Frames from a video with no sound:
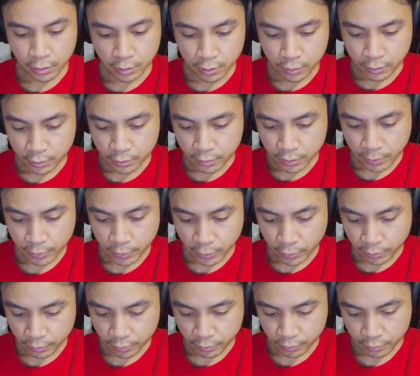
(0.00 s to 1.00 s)
Let's keep
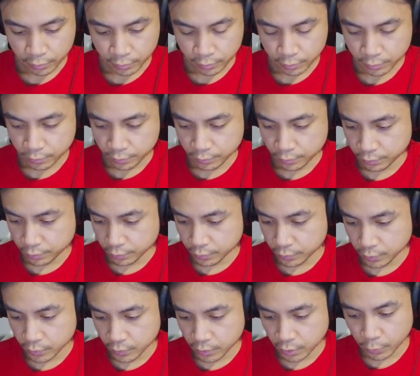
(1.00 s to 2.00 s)
going.
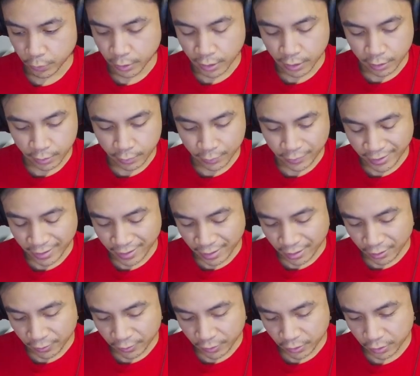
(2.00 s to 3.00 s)
So we're getting a lot
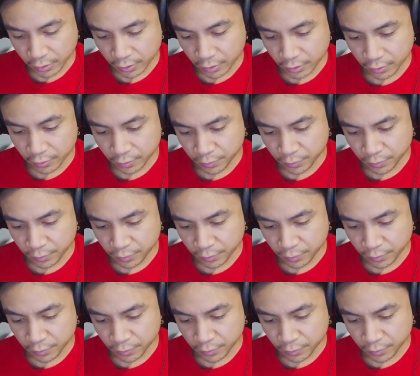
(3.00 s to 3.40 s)
of